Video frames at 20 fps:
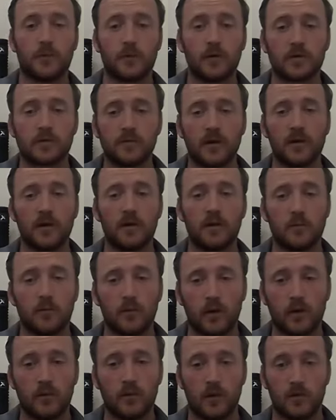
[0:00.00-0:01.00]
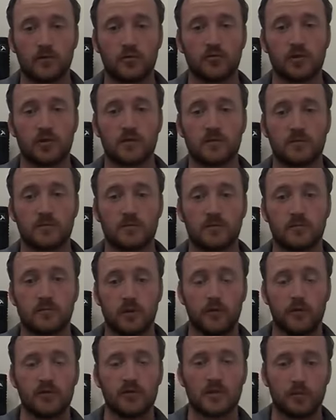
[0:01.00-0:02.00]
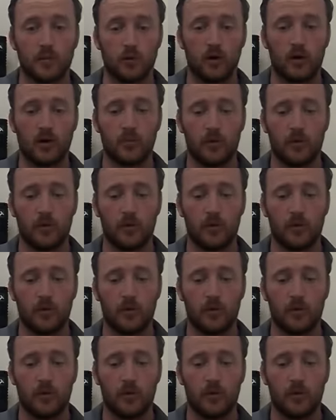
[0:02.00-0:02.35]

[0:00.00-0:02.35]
first of all, what you just what we just spoke